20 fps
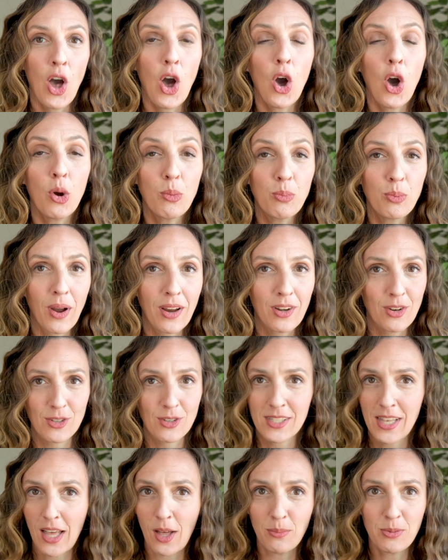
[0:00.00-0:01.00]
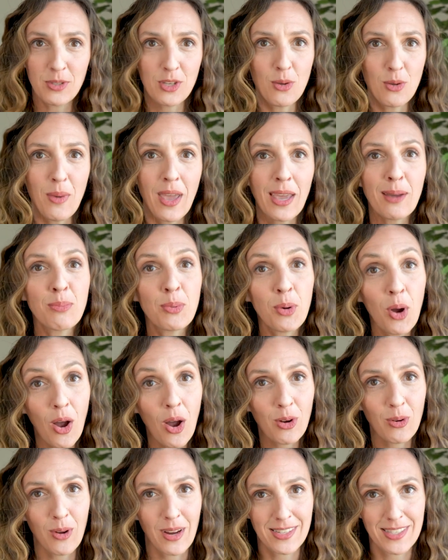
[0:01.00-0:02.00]
Hope Writers helps you make
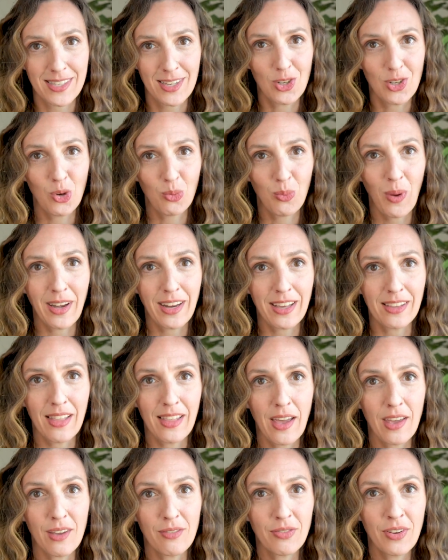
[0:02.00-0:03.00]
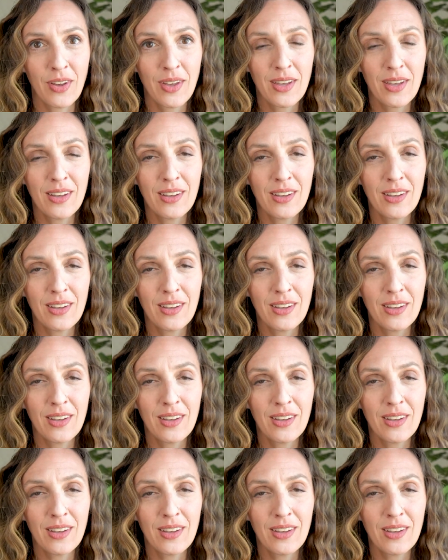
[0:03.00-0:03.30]
progress in your writing life,